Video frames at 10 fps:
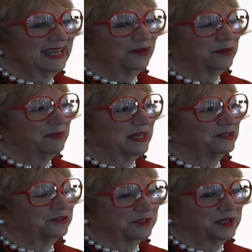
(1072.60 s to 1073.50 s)
I went back to
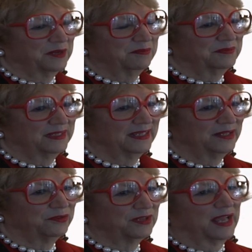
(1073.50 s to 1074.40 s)
see him, and
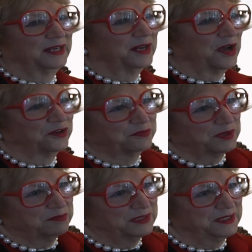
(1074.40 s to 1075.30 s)
he was lying in a
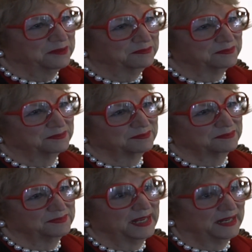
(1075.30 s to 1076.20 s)
hospital bed
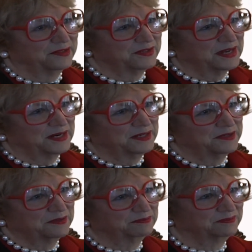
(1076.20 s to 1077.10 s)
in his
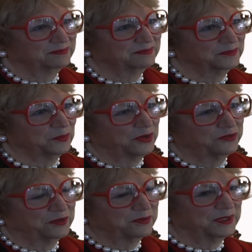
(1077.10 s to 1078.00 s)
90s,
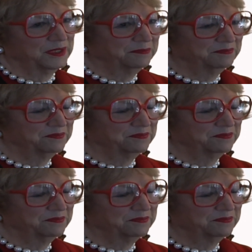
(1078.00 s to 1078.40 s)
wasted away.